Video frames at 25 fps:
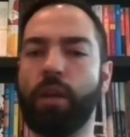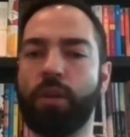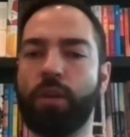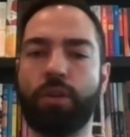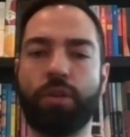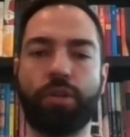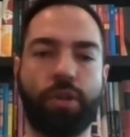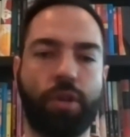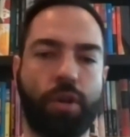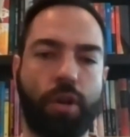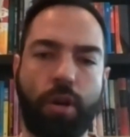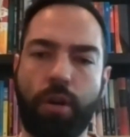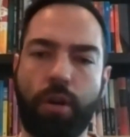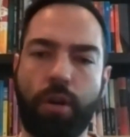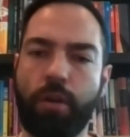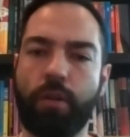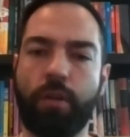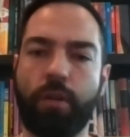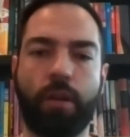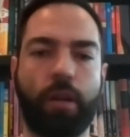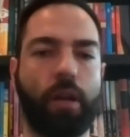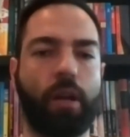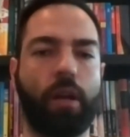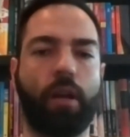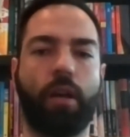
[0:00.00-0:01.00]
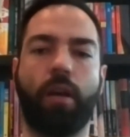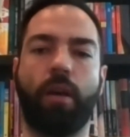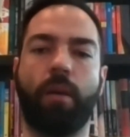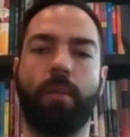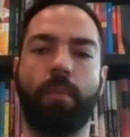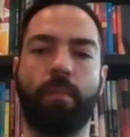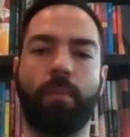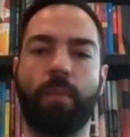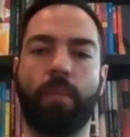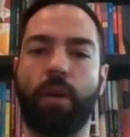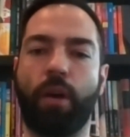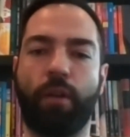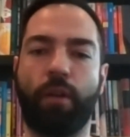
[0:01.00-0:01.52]
Sure,
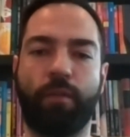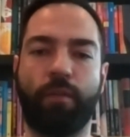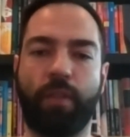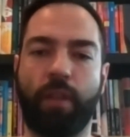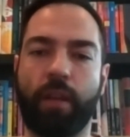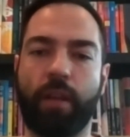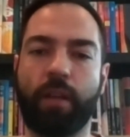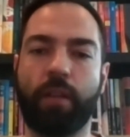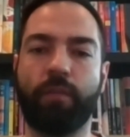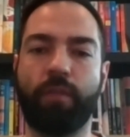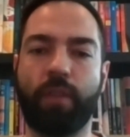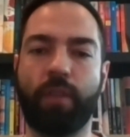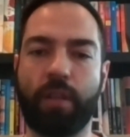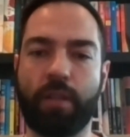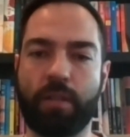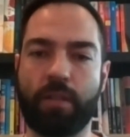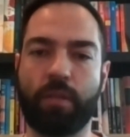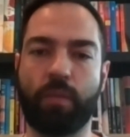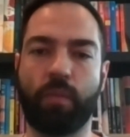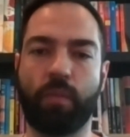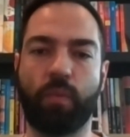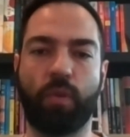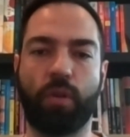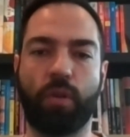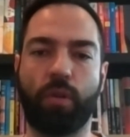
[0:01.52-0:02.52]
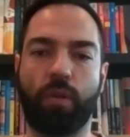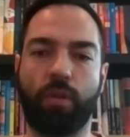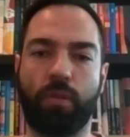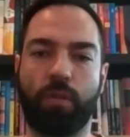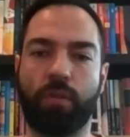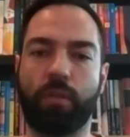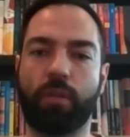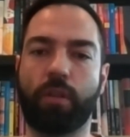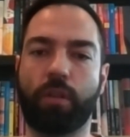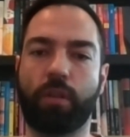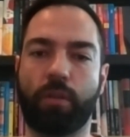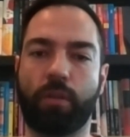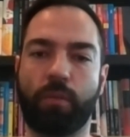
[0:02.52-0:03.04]
offline events
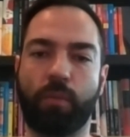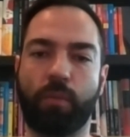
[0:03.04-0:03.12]
will